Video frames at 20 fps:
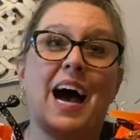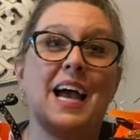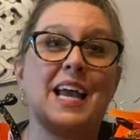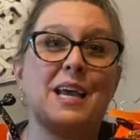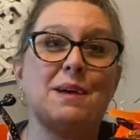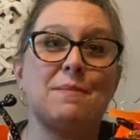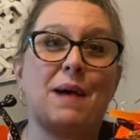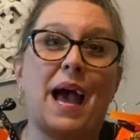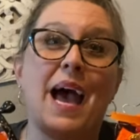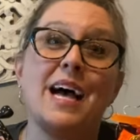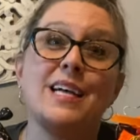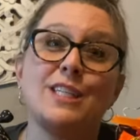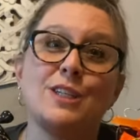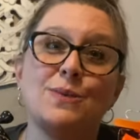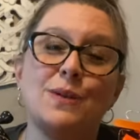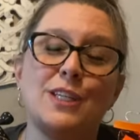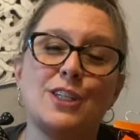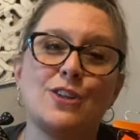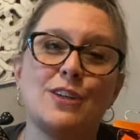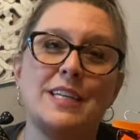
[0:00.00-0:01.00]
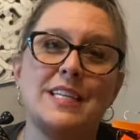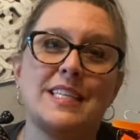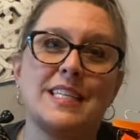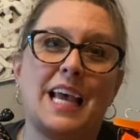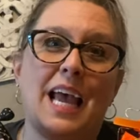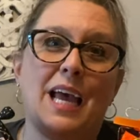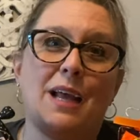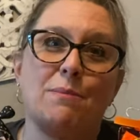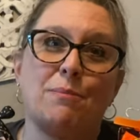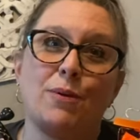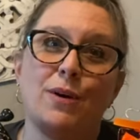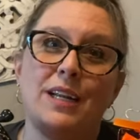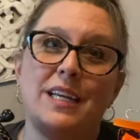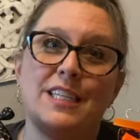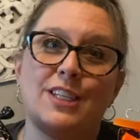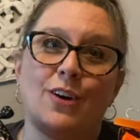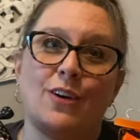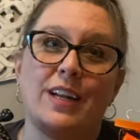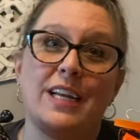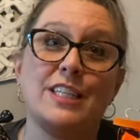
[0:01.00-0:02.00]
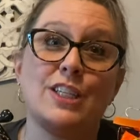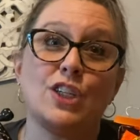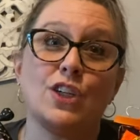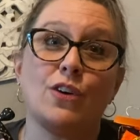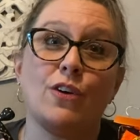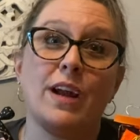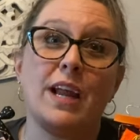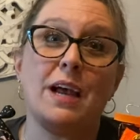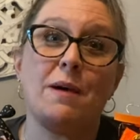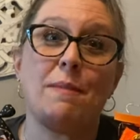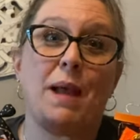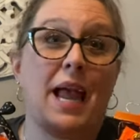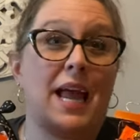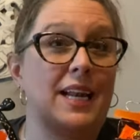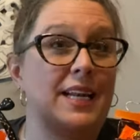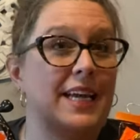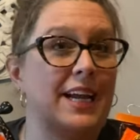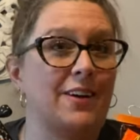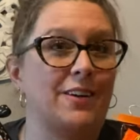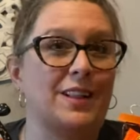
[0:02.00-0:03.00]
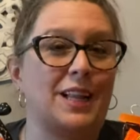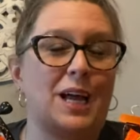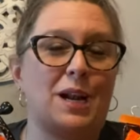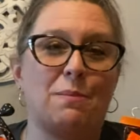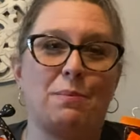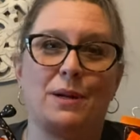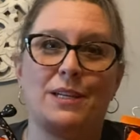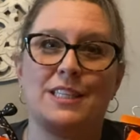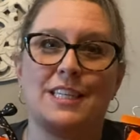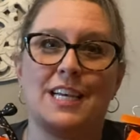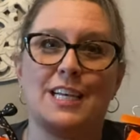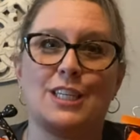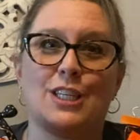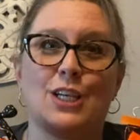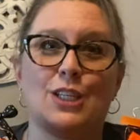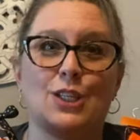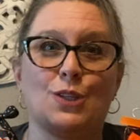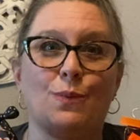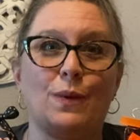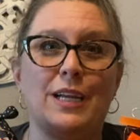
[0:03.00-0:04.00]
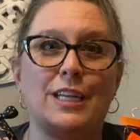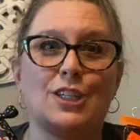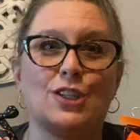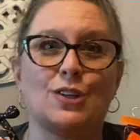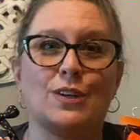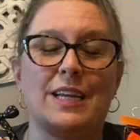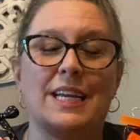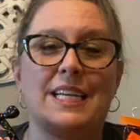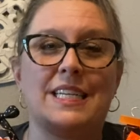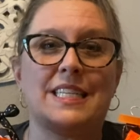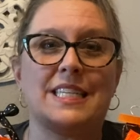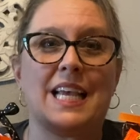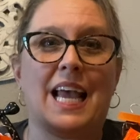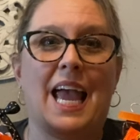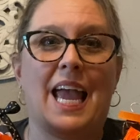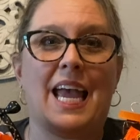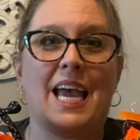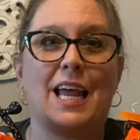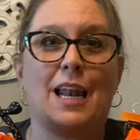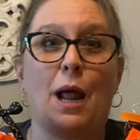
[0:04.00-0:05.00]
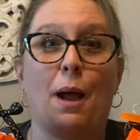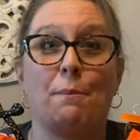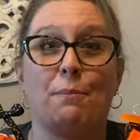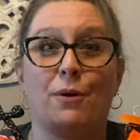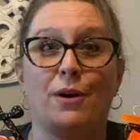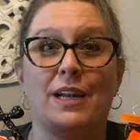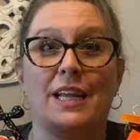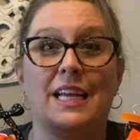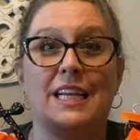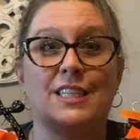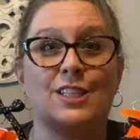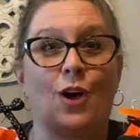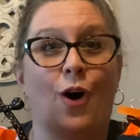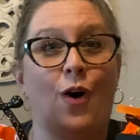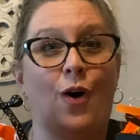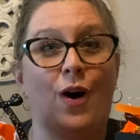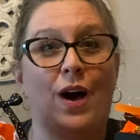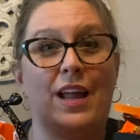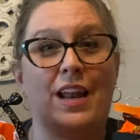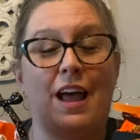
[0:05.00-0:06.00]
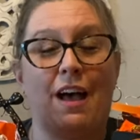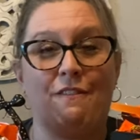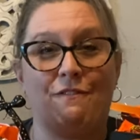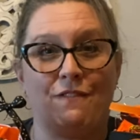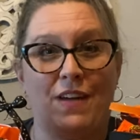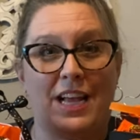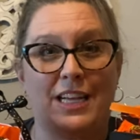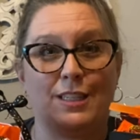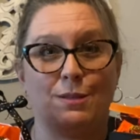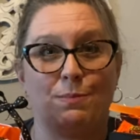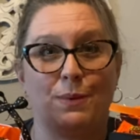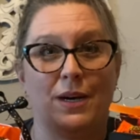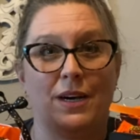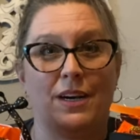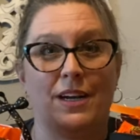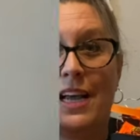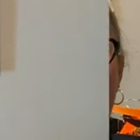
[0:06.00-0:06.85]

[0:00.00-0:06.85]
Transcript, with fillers: I am at Sweet Treats and Pretties on Instagram and Carolina Princess Sweet Treats and Pretties on Facebook.